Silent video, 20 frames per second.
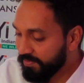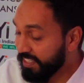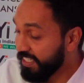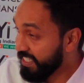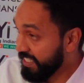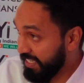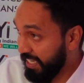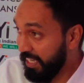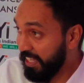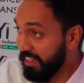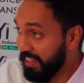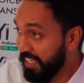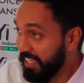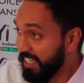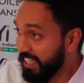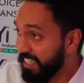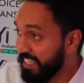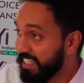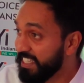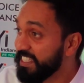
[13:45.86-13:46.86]
Second thing
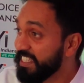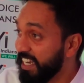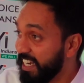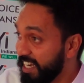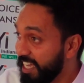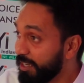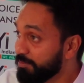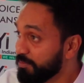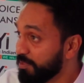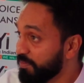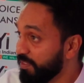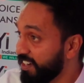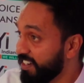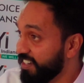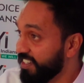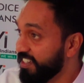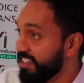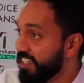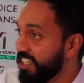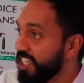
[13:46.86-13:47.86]
is
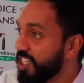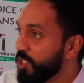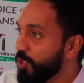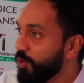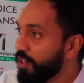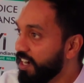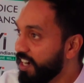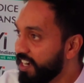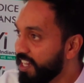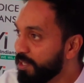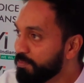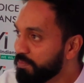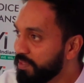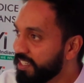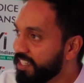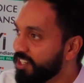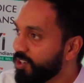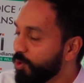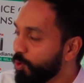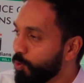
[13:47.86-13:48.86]
adaptability. You're
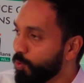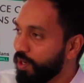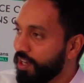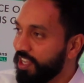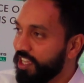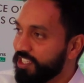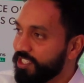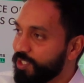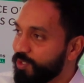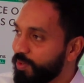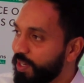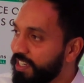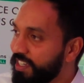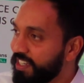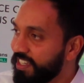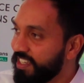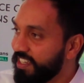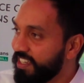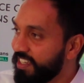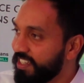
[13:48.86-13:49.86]
adapting over last
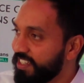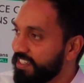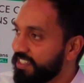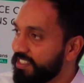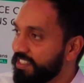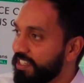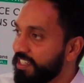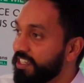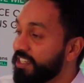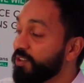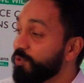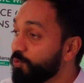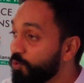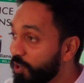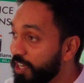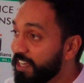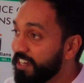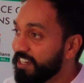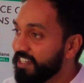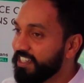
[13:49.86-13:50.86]
20 years,
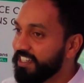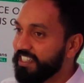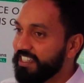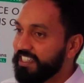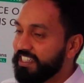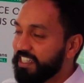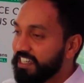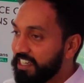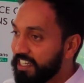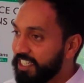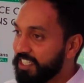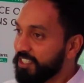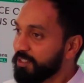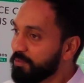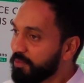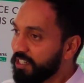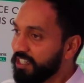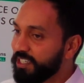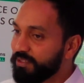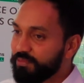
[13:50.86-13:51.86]
wherein
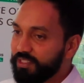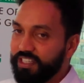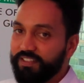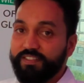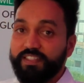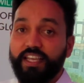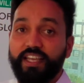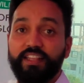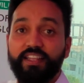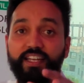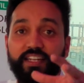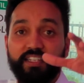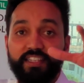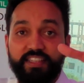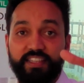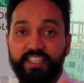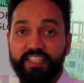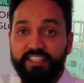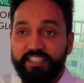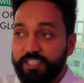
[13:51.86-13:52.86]
customer himself saying
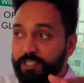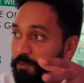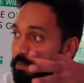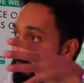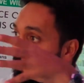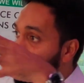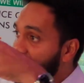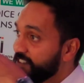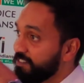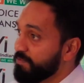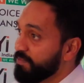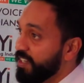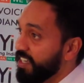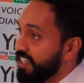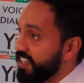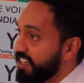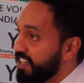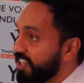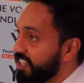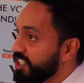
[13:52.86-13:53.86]
that this is part of
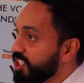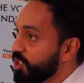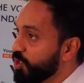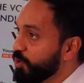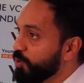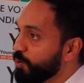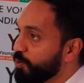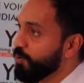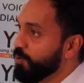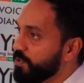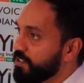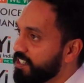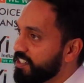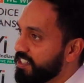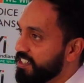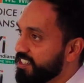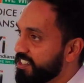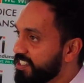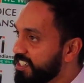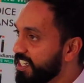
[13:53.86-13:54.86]
my new
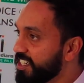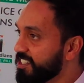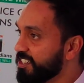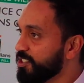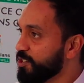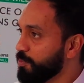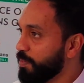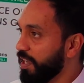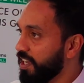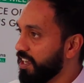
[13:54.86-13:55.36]
station spec.